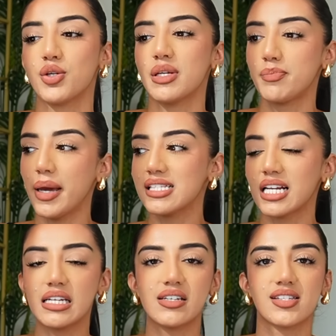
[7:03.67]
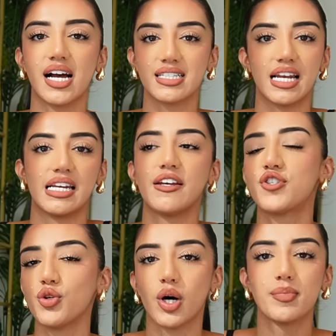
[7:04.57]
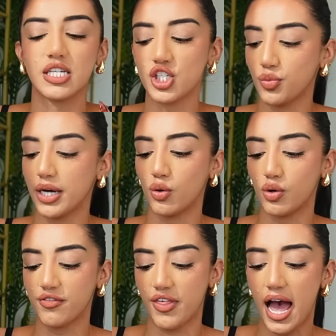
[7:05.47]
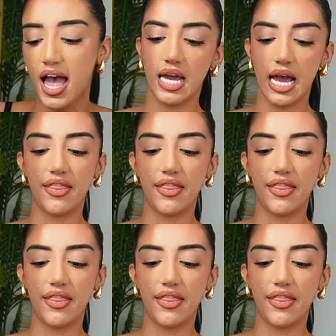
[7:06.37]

So it's basically designed to like lift you up, cinch you in, all of that.